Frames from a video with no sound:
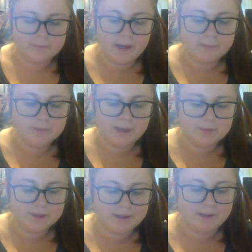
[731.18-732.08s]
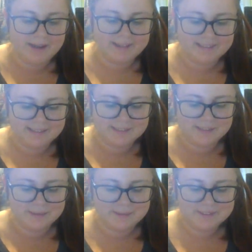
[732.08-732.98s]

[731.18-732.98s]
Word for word: Yeah, I'm, look I'm looking right at that, too.